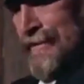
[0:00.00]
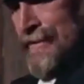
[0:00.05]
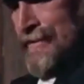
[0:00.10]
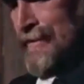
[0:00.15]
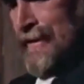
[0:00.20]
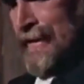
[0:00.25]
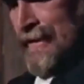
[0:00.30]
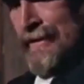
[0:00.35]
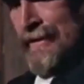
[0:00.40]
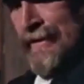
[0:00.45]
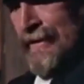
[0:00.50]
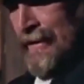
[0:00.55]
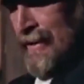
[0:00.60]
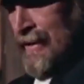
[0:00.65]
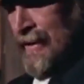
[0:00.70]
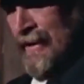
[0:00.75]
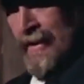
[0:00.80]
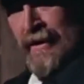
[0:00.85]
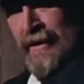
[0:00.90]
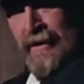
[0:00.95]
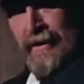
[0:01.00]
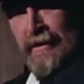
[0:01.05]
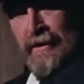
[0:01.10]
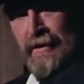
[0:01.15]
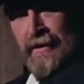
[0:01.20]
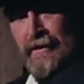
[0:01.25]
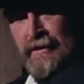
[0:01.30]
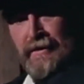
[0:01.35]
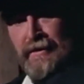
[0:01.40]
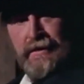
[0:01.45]
a drink.
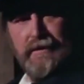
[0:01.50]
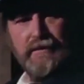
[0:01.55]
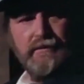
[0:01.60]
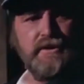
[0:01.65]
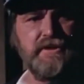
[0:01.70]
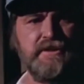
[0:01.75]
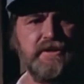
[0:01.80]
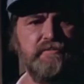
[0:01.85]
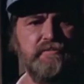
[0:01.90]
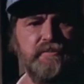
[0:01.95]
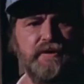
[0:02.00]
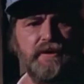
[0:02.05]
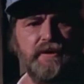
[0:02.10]
Where's the